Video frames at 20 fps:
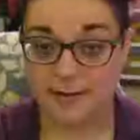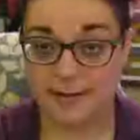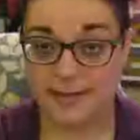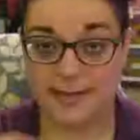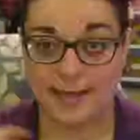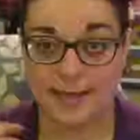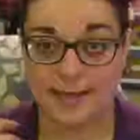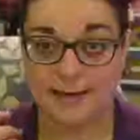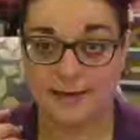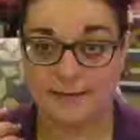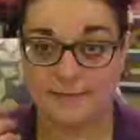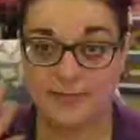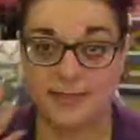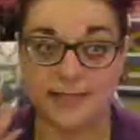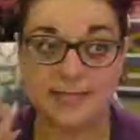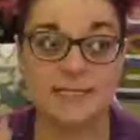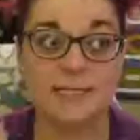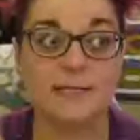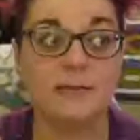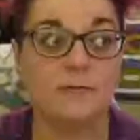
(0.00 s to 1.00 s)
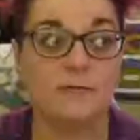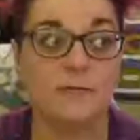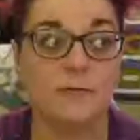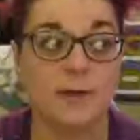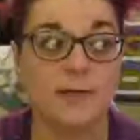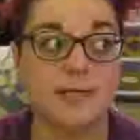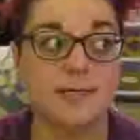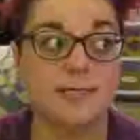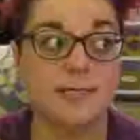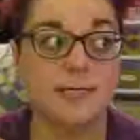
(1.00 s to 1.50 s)
And if this little
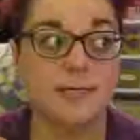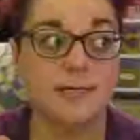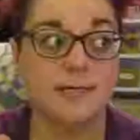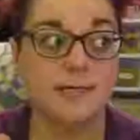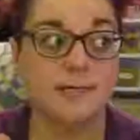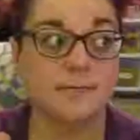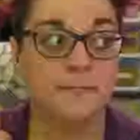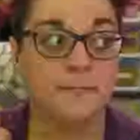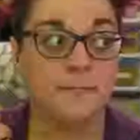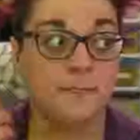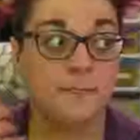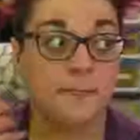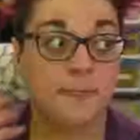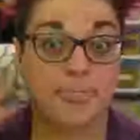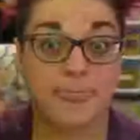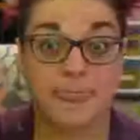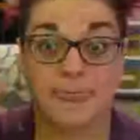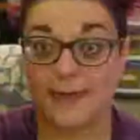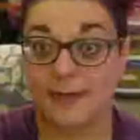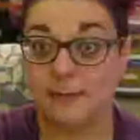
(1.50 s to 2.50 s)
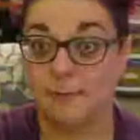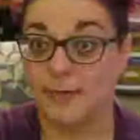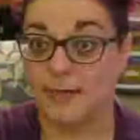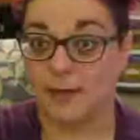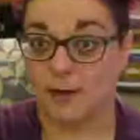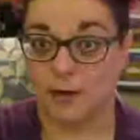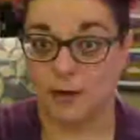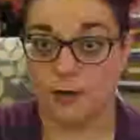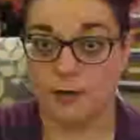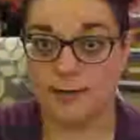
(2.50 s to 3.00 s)
voice can be
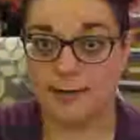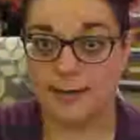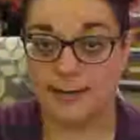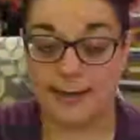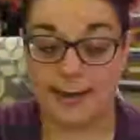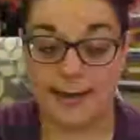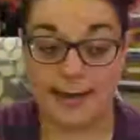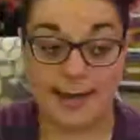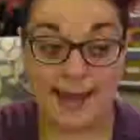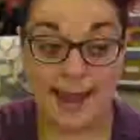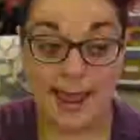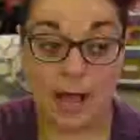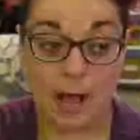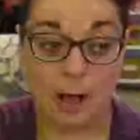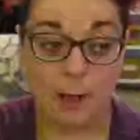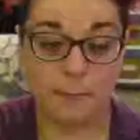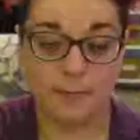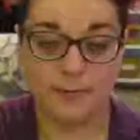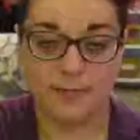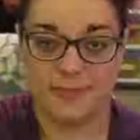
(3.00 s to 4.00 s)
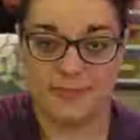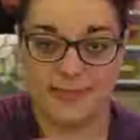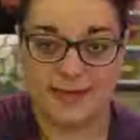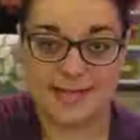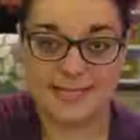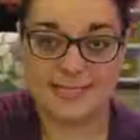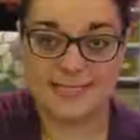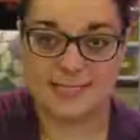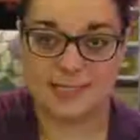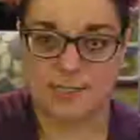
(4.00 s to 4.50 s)
heard and help
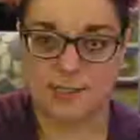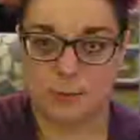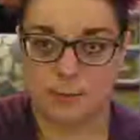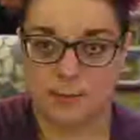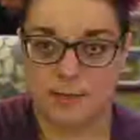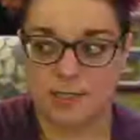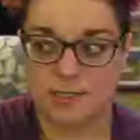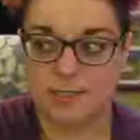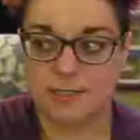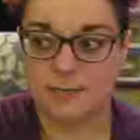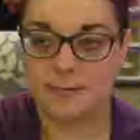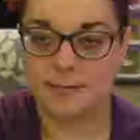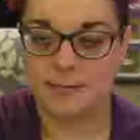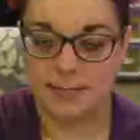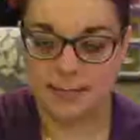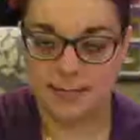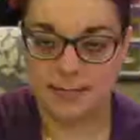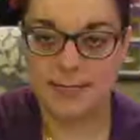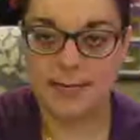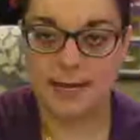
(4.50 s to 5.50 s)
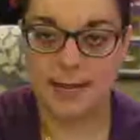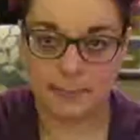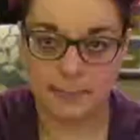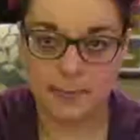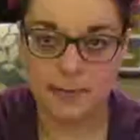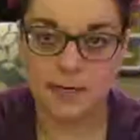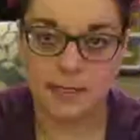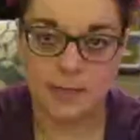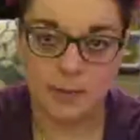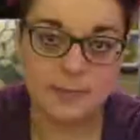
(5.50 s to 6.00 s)
that situation, then I'm
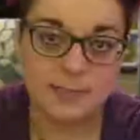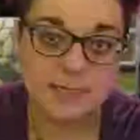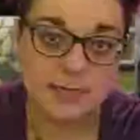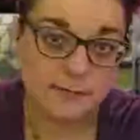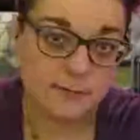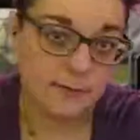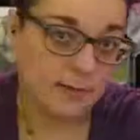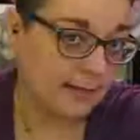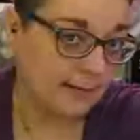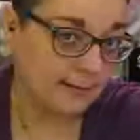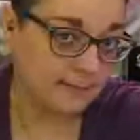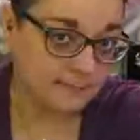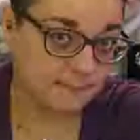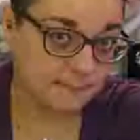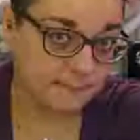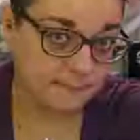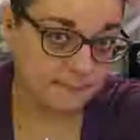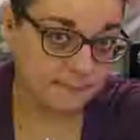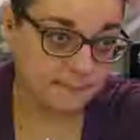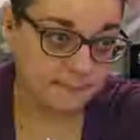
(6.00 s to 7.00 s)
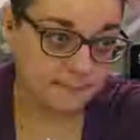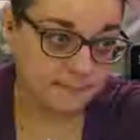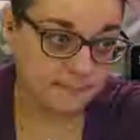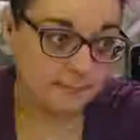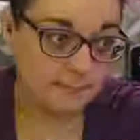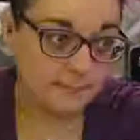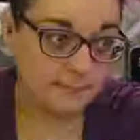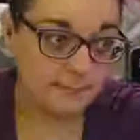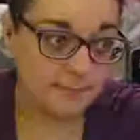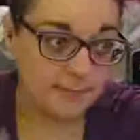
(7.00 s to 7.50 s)
going to use it for that.
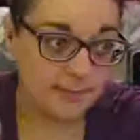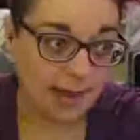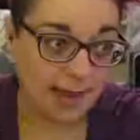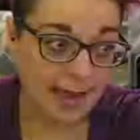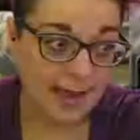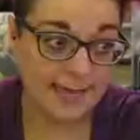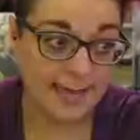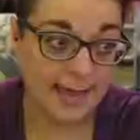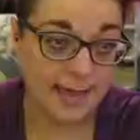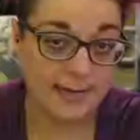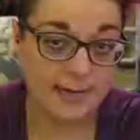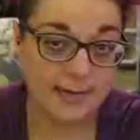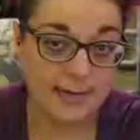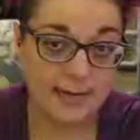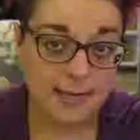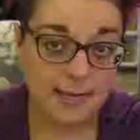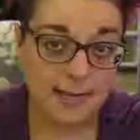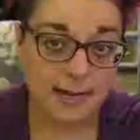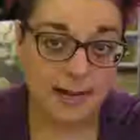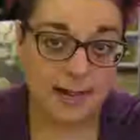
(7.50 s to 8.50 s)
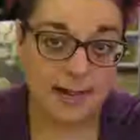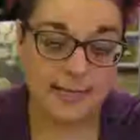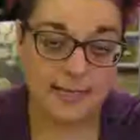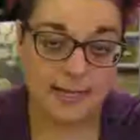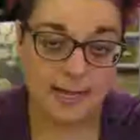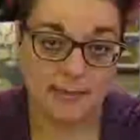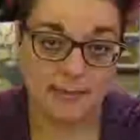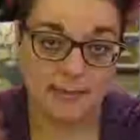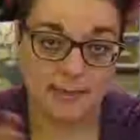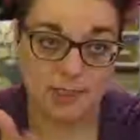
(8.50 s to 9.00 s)
Again, I
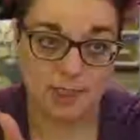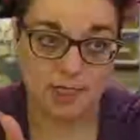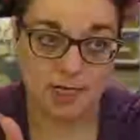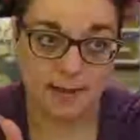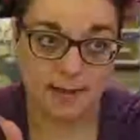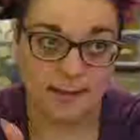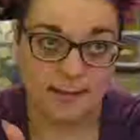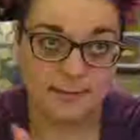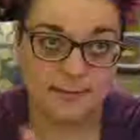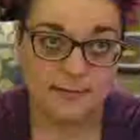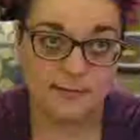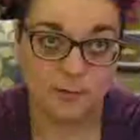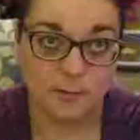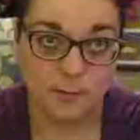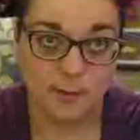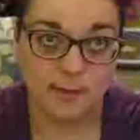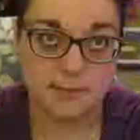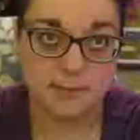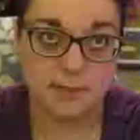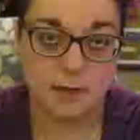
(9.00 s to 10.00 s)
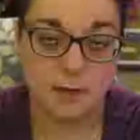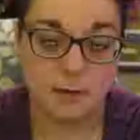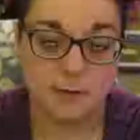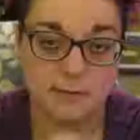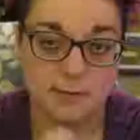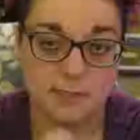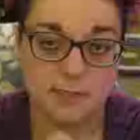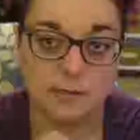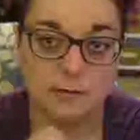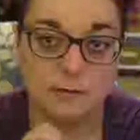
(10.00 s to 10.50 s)
got the chance a few weeks ago
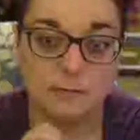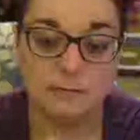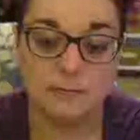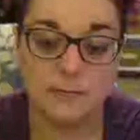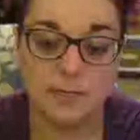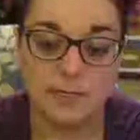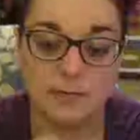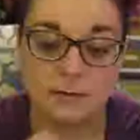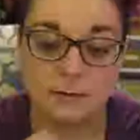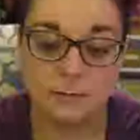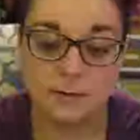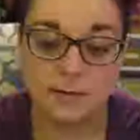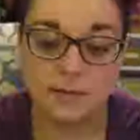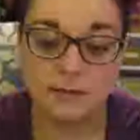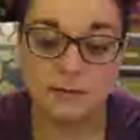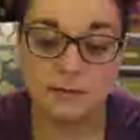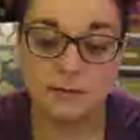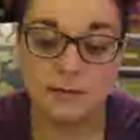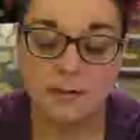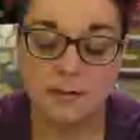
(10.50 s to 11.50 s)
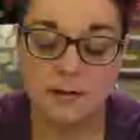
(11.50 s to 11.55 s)
to meet with